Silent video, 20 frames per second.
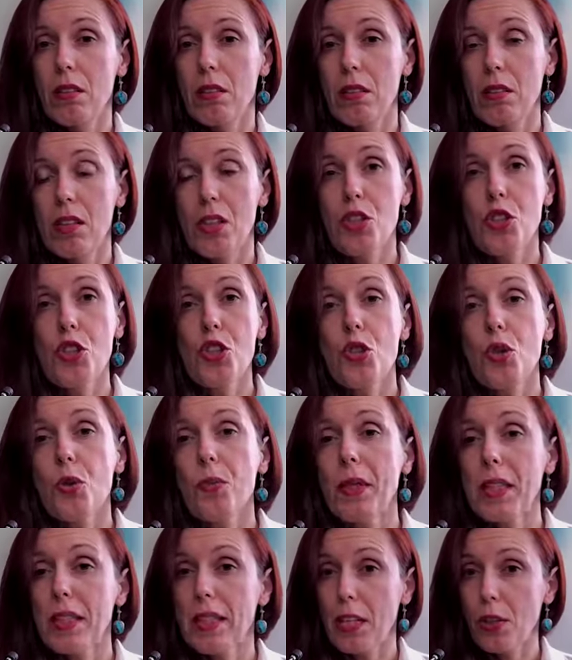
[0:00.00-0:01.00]

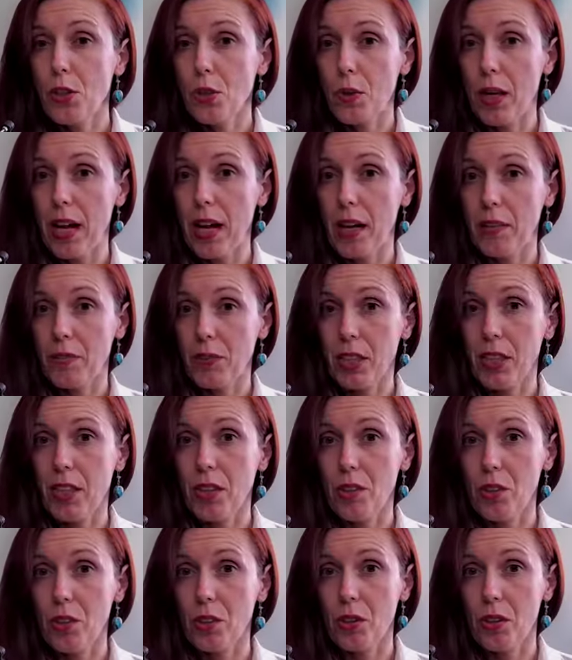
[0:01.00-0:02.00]
assuming that you have the
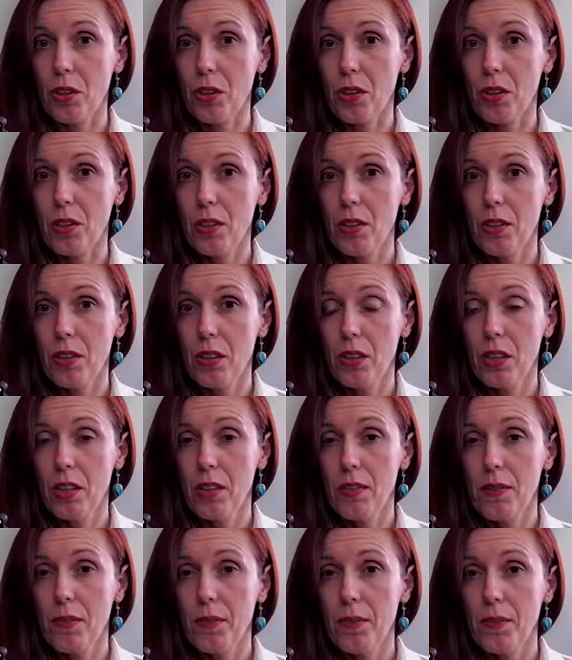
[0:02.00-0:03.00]
answer,
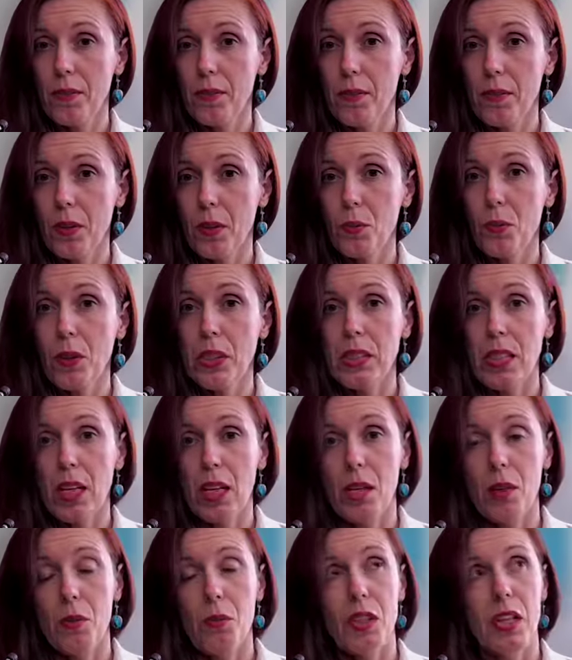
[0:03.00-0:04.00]

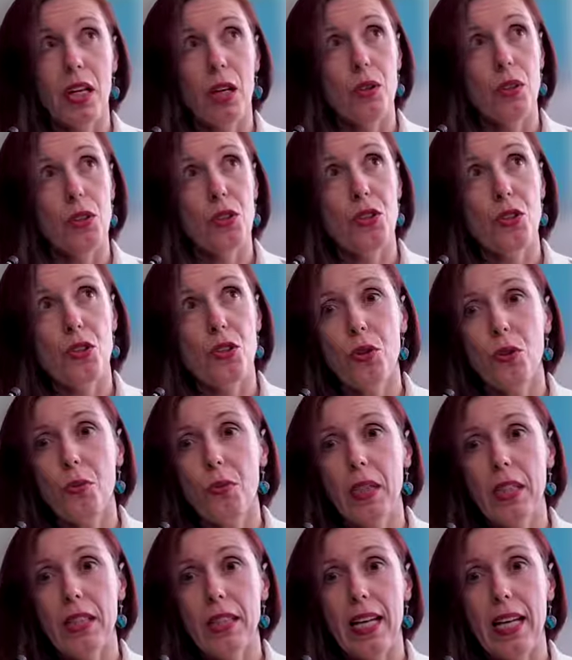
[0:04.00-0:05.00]
without
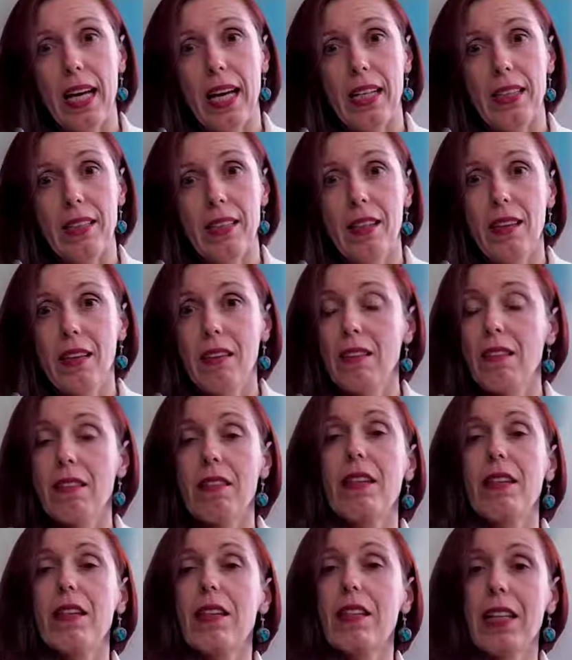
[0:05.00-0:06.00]
assuming that
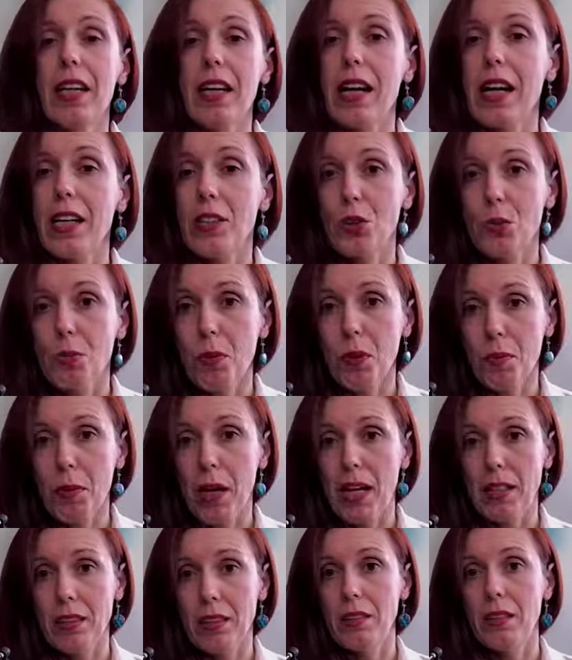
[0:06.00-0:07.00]
there has to be a
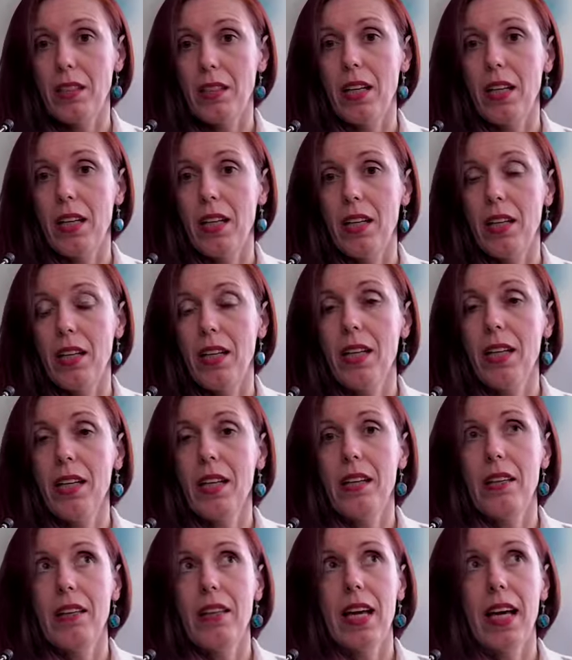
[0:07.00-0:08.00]
pattern here
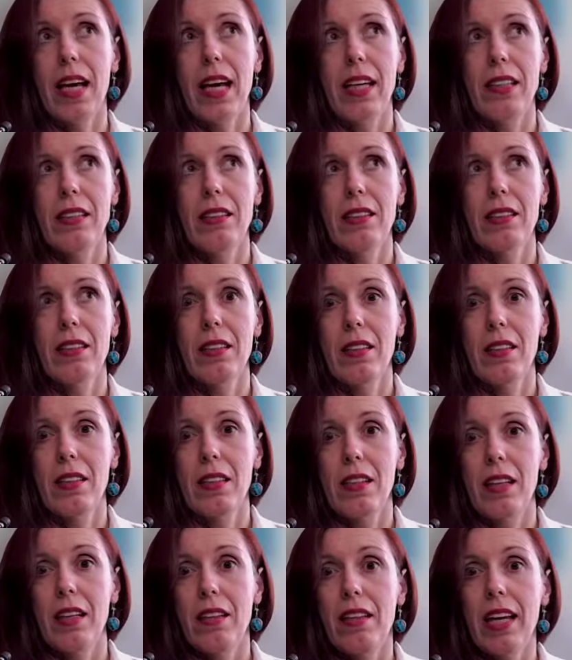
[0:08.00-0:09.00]
that
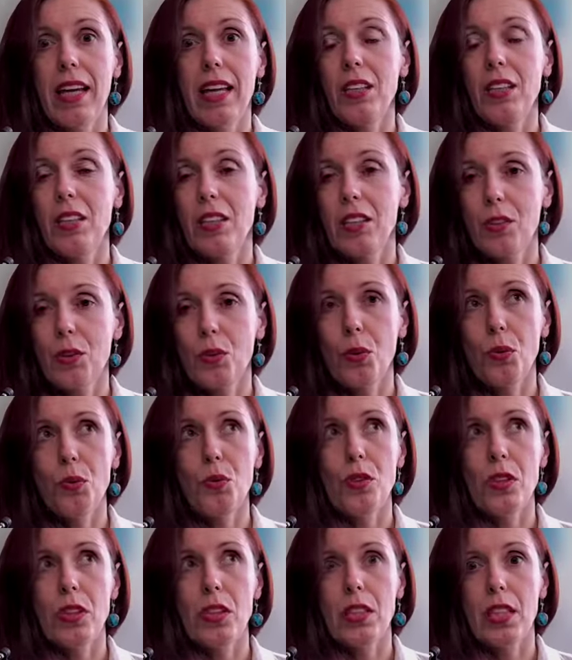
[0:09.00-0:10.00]
they don't
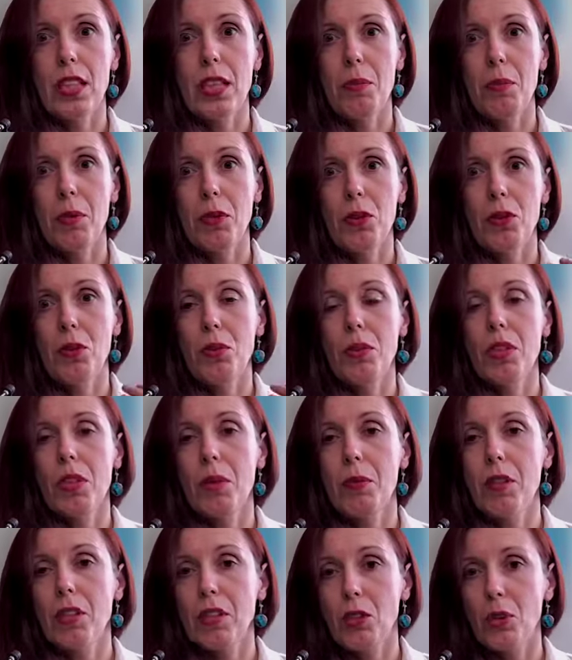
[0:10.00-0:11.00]
see, but you see
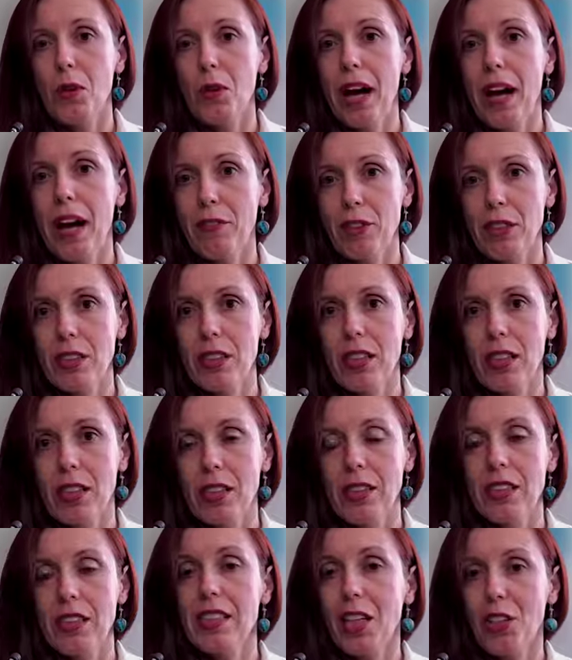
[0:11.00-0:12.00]
because you have seen
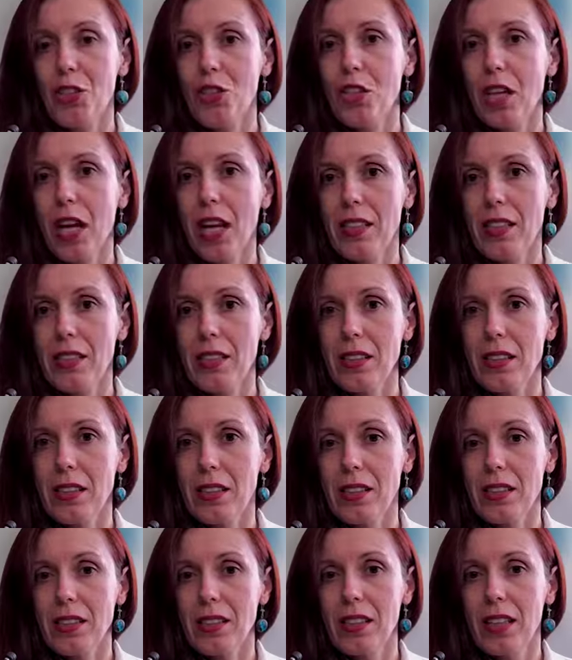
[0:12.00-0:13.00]
such
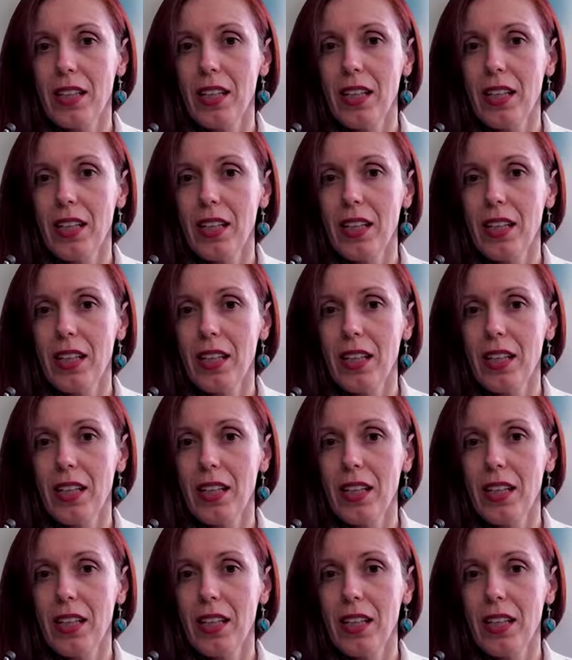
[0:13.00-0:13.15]
cases.